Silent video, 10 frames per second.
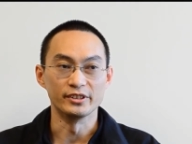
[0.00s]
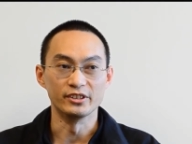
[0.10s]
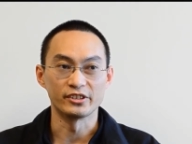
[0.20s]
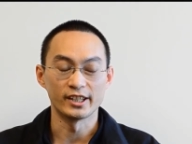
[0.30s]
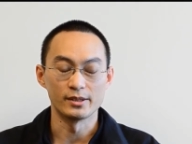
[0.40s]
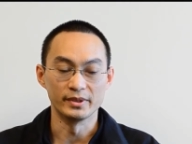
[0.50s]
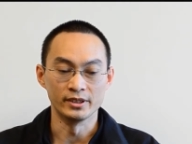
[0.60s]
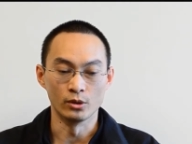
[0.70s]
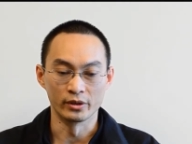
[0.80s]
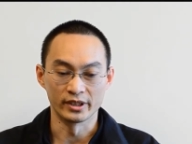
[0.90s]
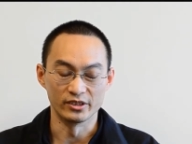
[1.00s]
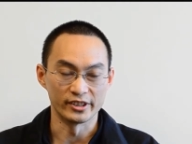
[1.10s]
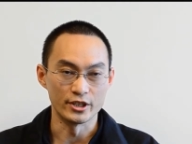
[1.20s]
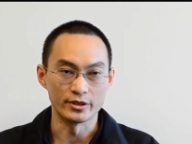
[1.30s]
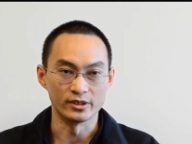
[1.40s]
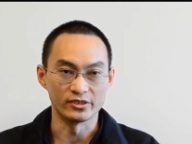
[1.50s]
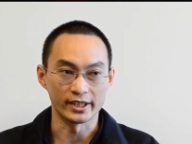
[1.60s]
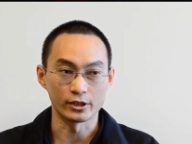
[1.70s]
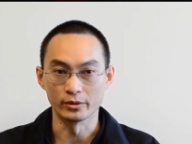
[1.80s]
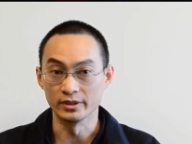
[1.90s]
these can be organizations
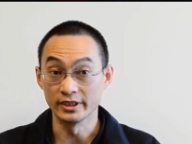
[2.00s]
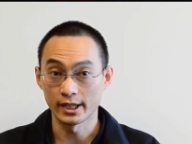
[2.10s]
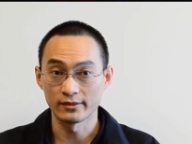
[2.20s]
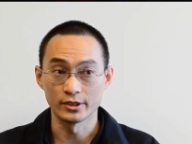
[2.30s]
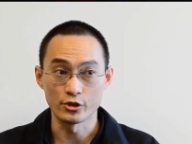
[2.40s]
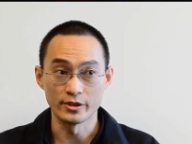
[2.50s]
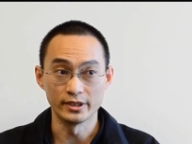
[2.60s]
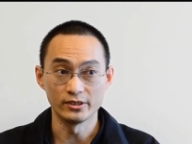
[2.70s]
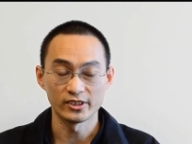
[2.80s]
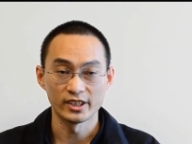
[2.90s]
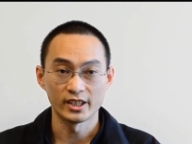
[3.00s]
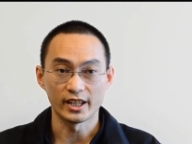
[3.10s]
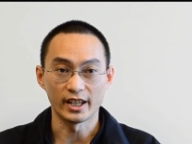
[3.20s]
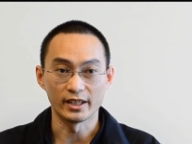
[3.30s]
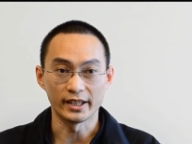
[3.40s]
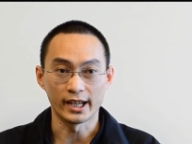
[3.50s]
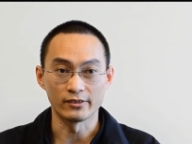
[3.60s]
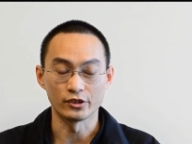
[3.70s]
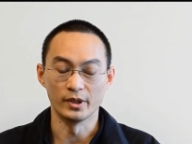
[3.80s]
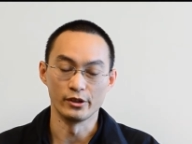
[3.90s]
that currently have such needs and
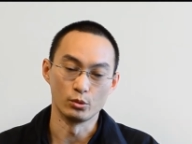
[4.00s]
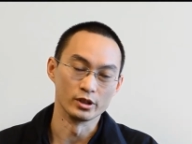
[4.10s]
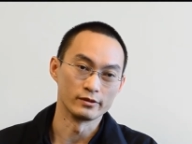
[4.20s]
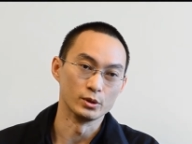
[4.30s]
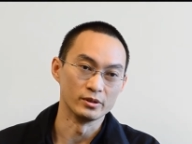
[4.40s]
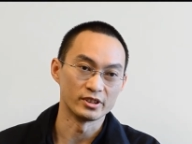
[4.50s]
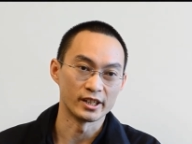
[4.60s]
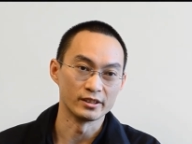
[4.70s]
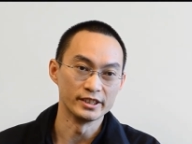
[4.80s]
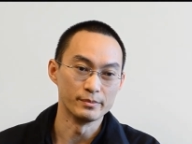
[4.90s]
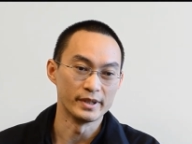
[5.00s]
have some other workflow entirely.